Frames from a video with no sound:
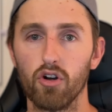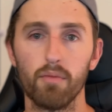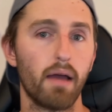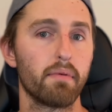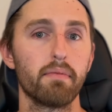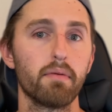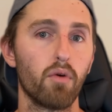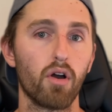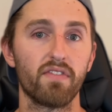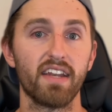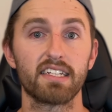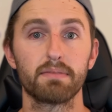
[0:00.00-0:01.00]
or maybe a bit more
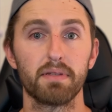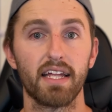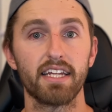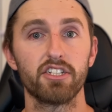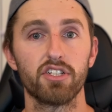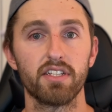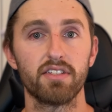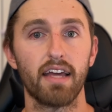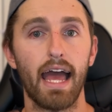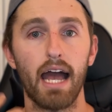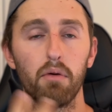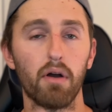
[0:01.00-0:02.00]
of an explanation into
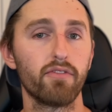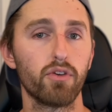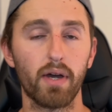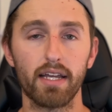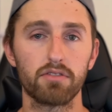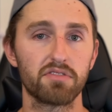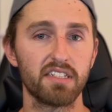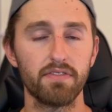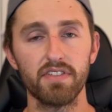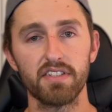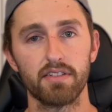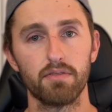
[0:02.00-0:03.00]
how I view ankle
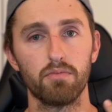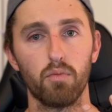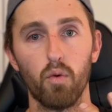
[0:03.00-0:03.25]
stiffness and